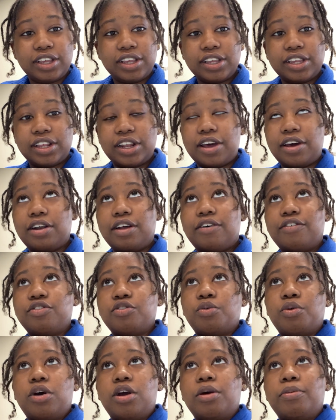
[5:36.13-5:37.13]
so that I don't have to
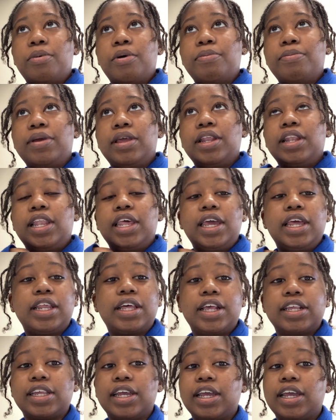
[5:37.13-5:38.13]
worry about being late, because I